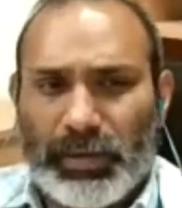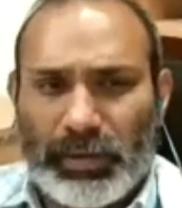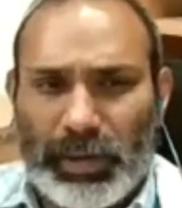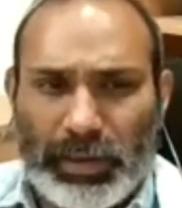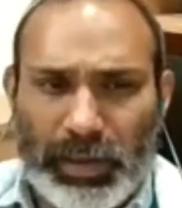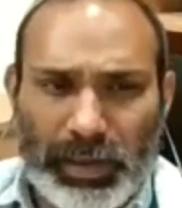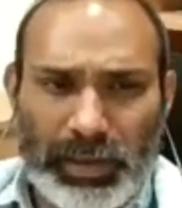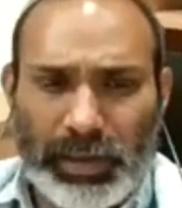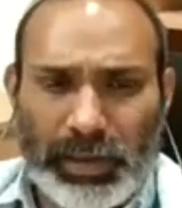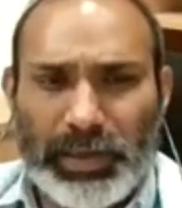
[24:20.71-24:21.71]
Then there is
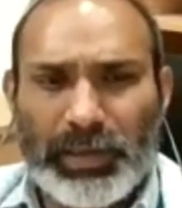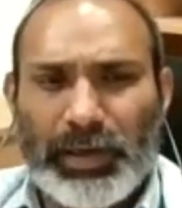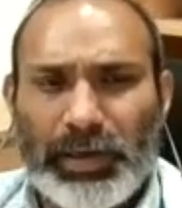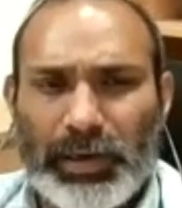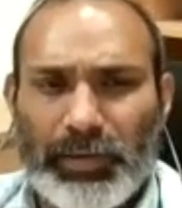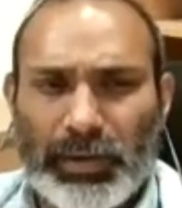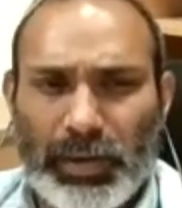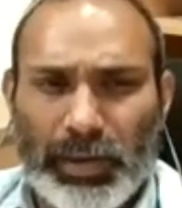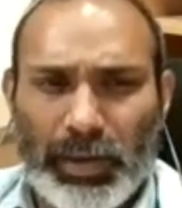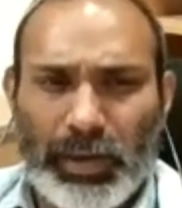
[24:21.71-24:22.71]
a case related with
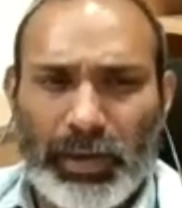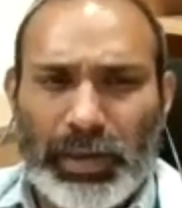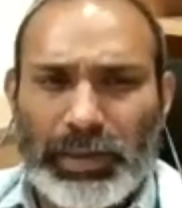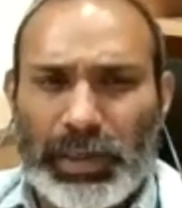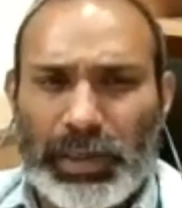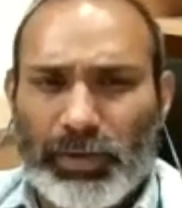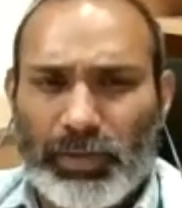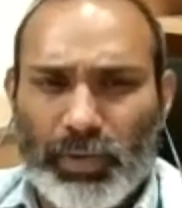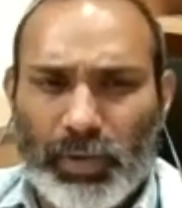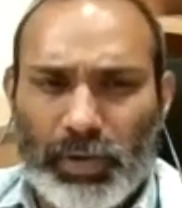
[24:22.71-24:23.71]
the section
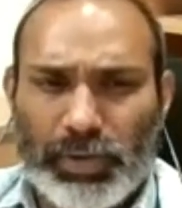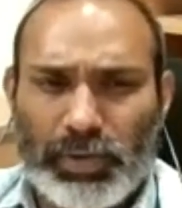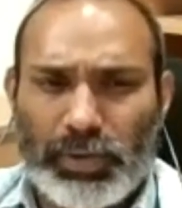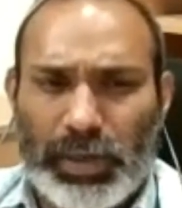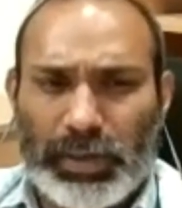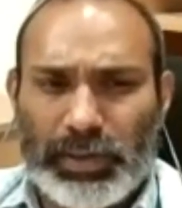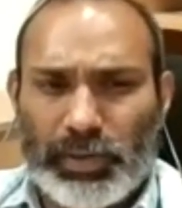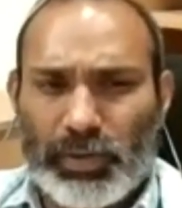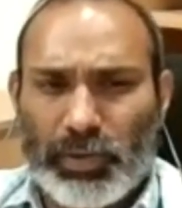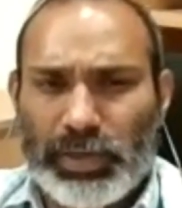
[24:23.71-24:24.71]
2 clause 2, that is
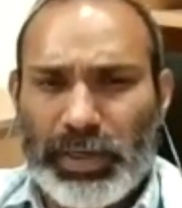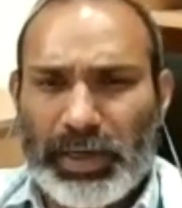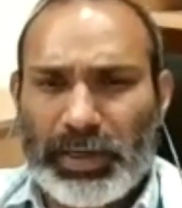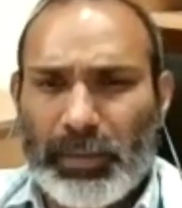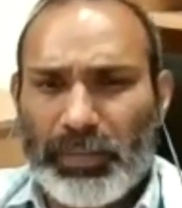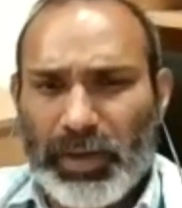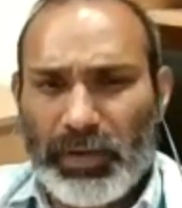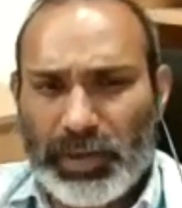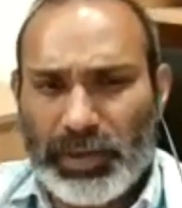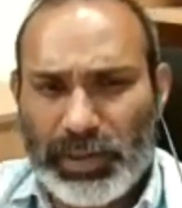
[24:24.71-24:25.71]
Trojan and Company
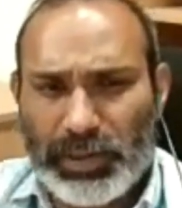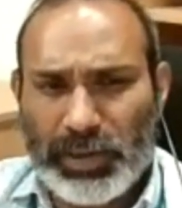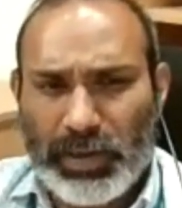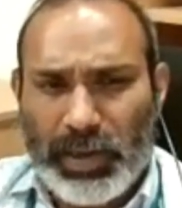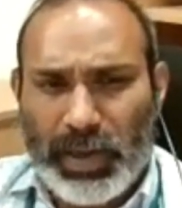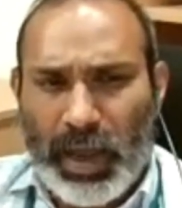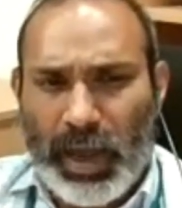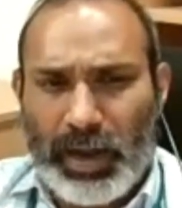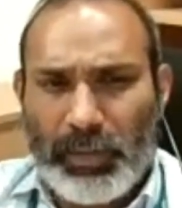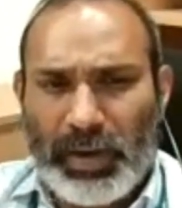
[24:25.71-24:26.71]
versus
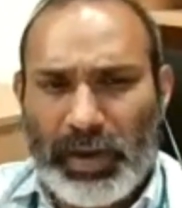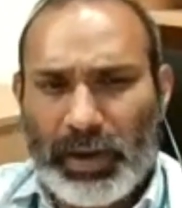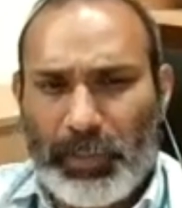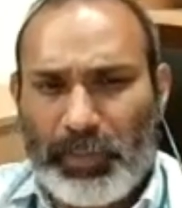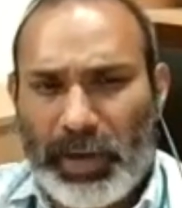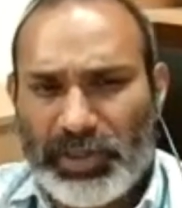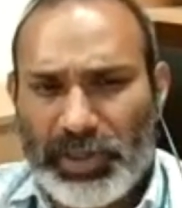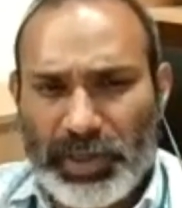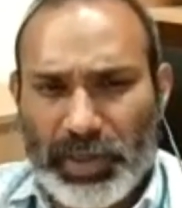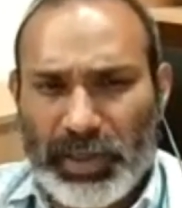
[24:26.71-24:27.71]
RMN Nagappa
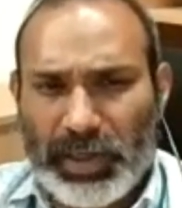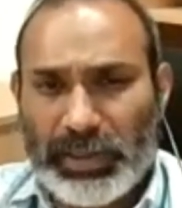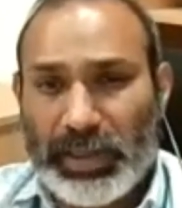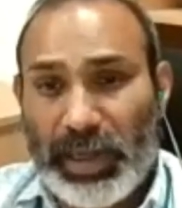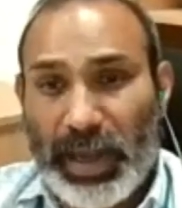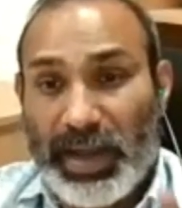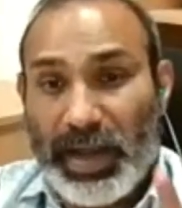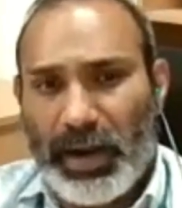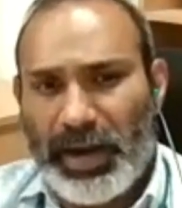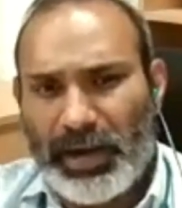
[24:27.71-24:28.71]
Chettiar, that is
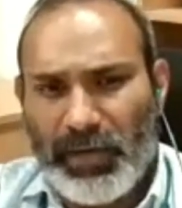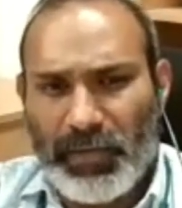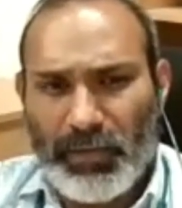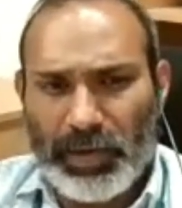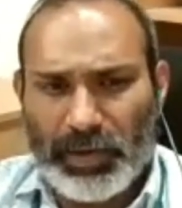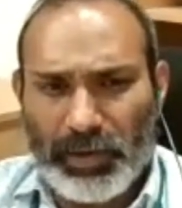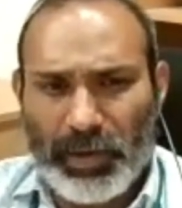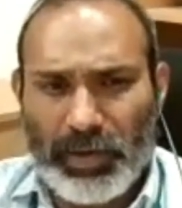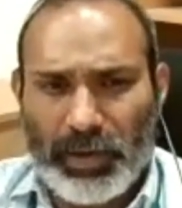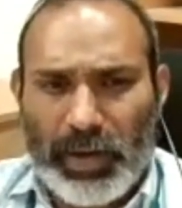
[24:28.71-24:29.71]
AIR
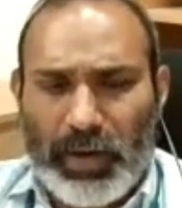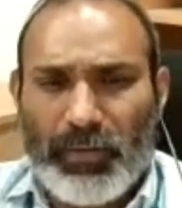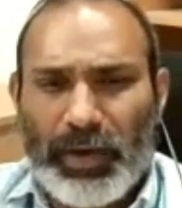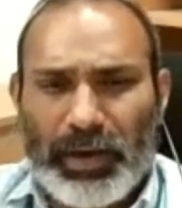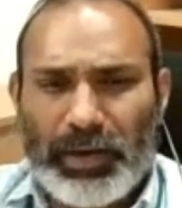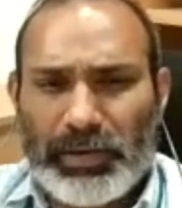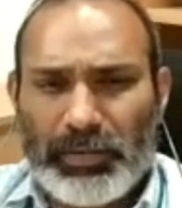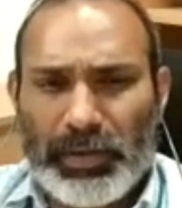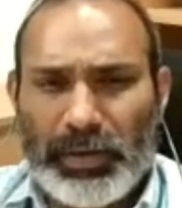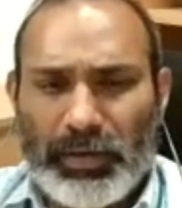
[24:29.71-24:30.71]
1953, where it is
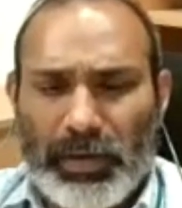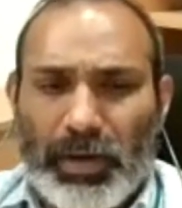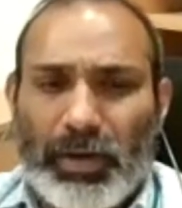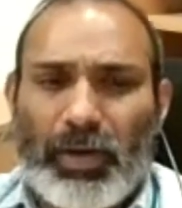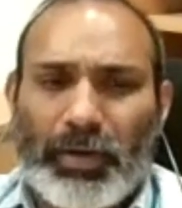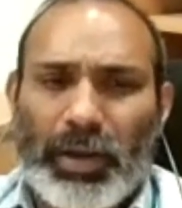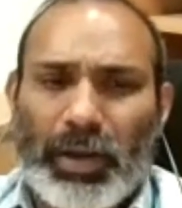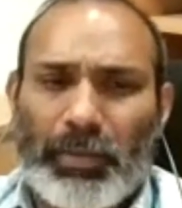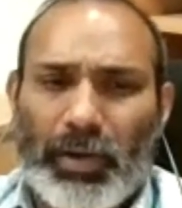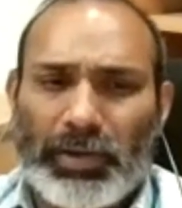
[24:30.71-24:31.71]
been talking
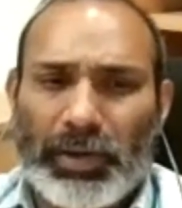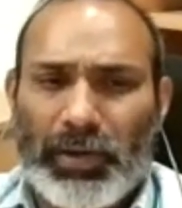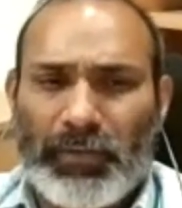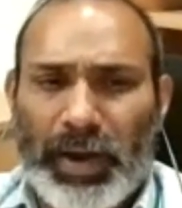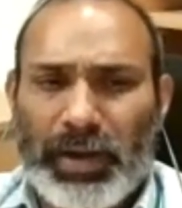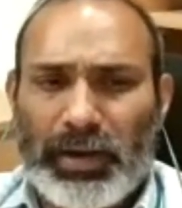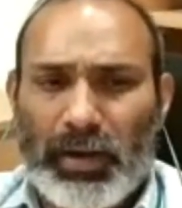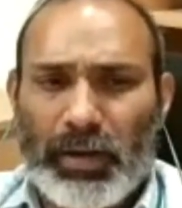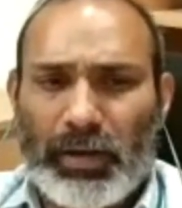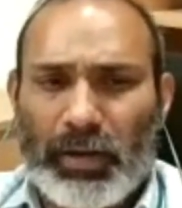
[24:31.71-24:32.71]
about the defined
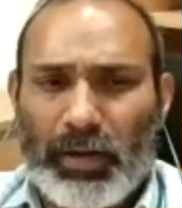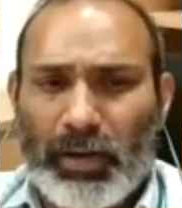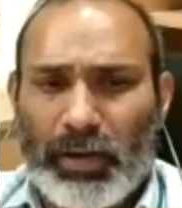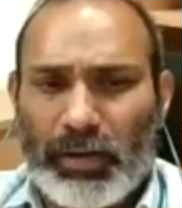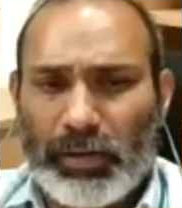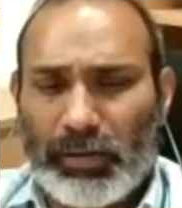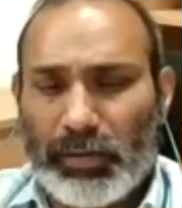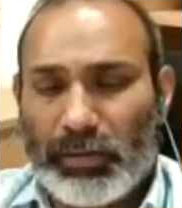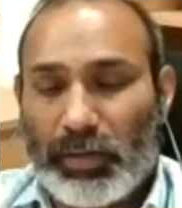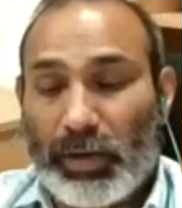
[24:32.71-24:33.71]

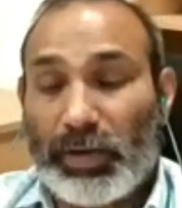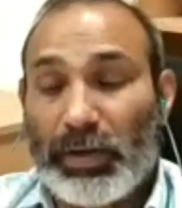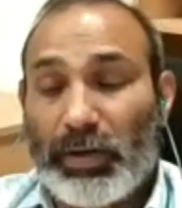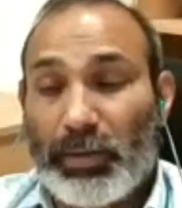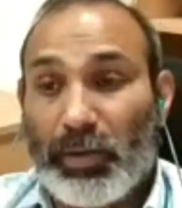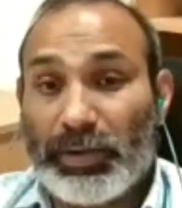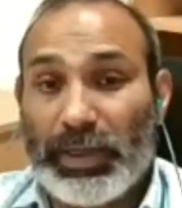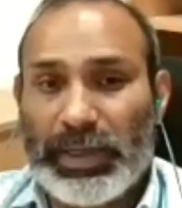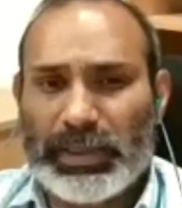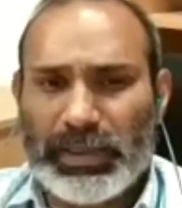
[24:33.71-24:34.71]
or talking about
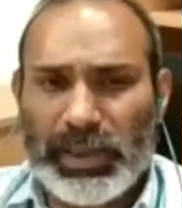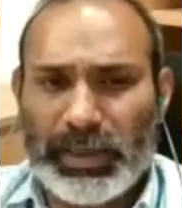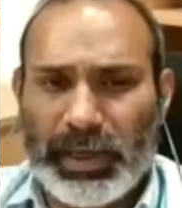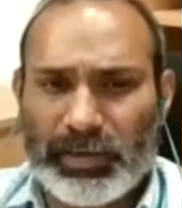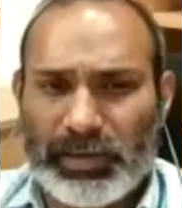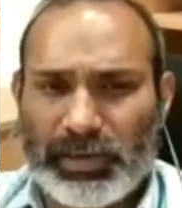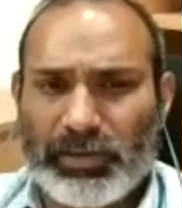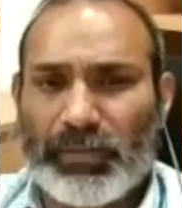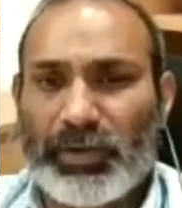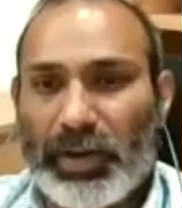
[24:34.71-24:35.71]
the essential
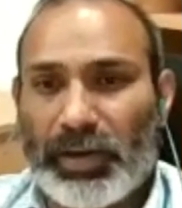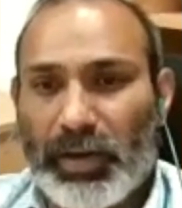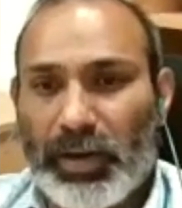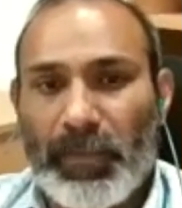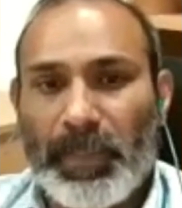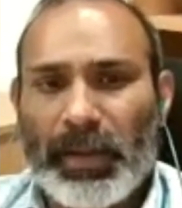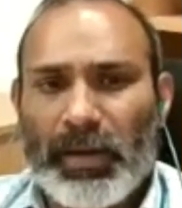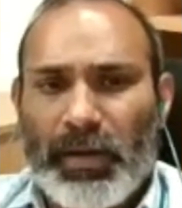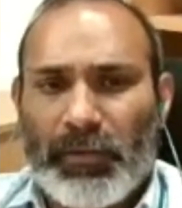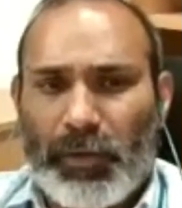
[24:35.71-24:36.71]
characteristics of decree,
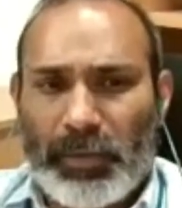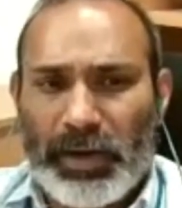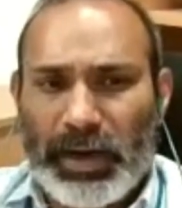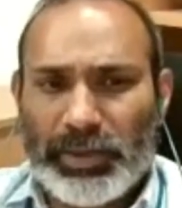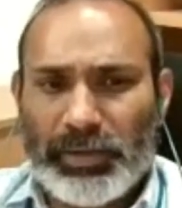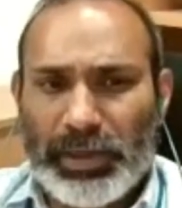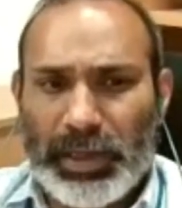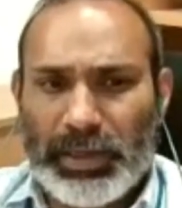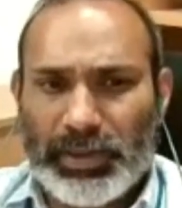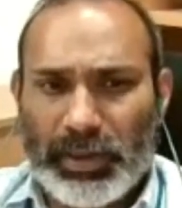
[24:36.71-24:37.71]
formal
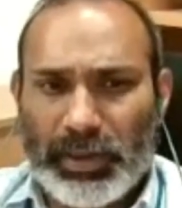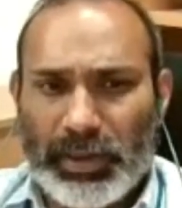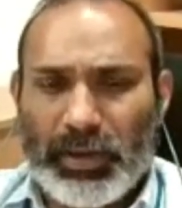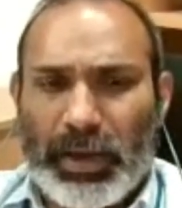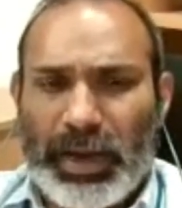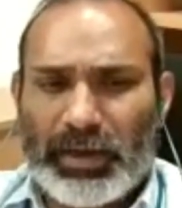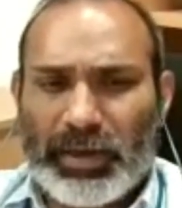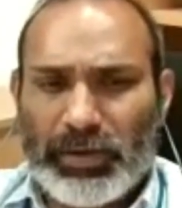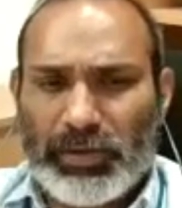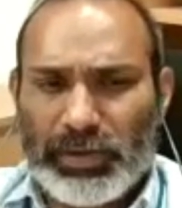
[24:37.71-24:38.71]
adjudication and
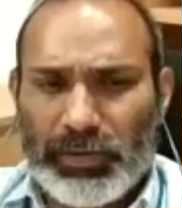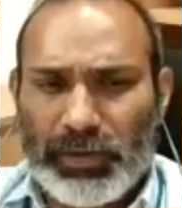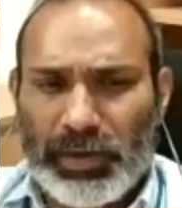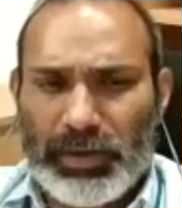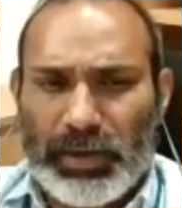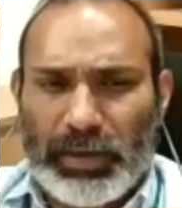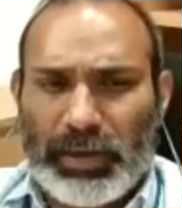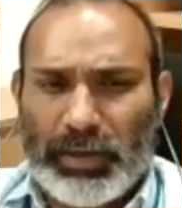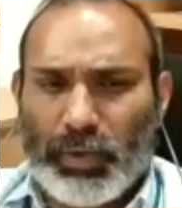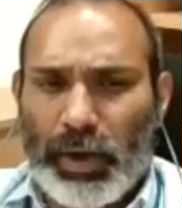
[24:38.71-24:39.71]
conclusiveness.
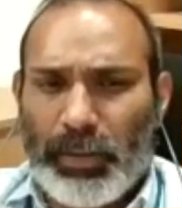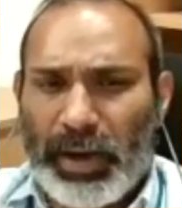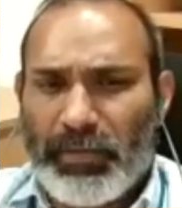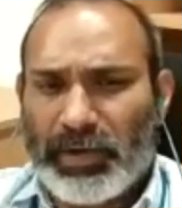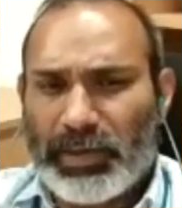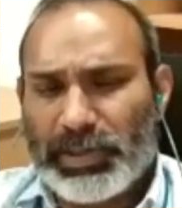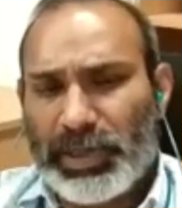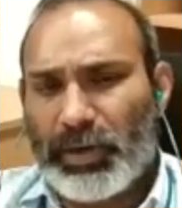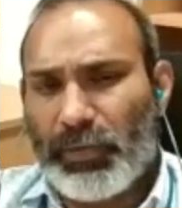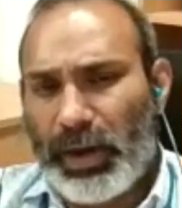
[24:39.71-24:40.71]
Then Dula Bhai versus
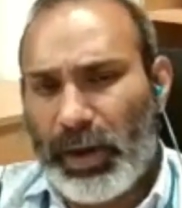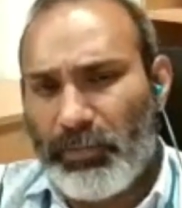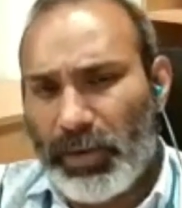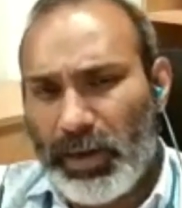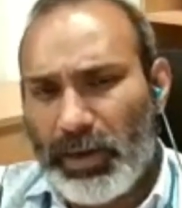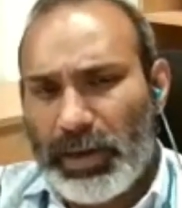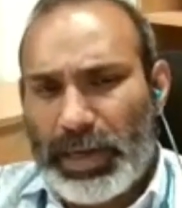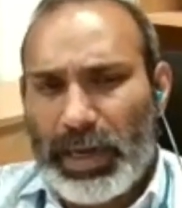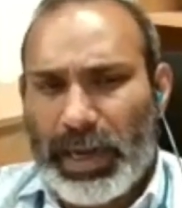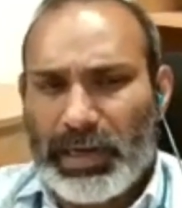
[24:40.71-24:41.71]
State of MP
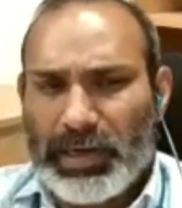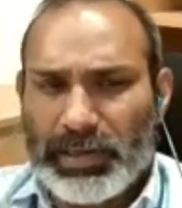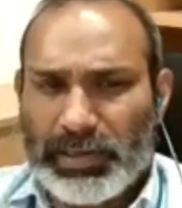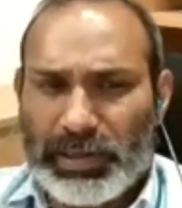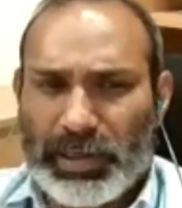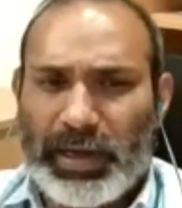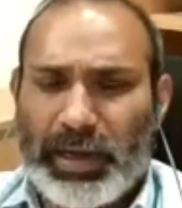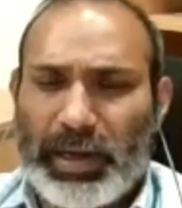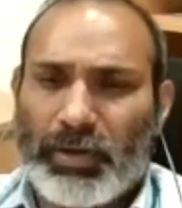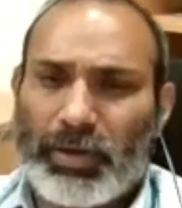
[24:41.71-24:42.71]
1969,
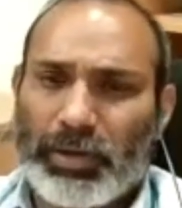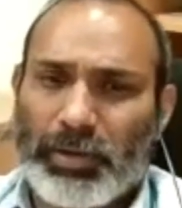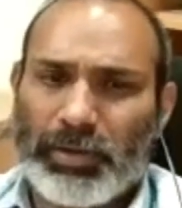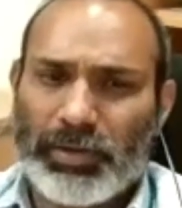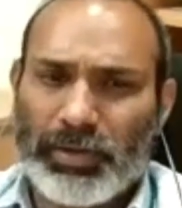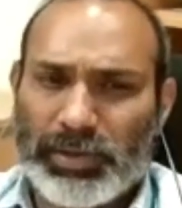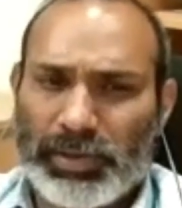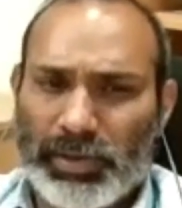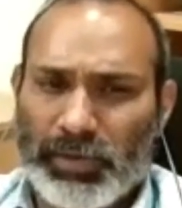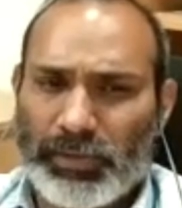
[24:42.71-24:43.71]
it talks about the
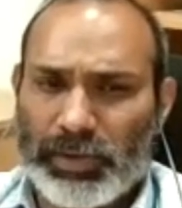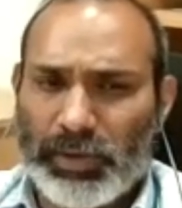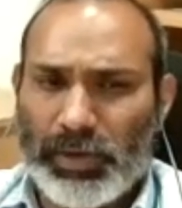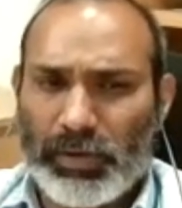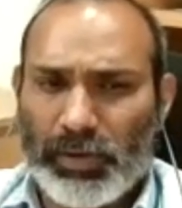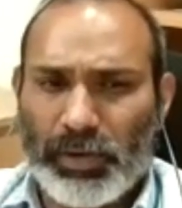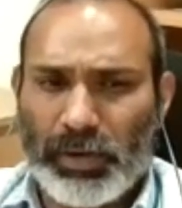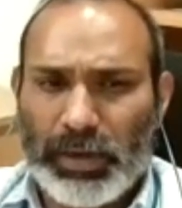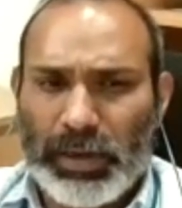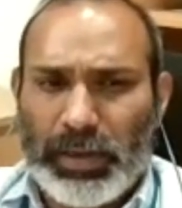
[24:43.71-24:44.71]
jurisdiction of the civil court.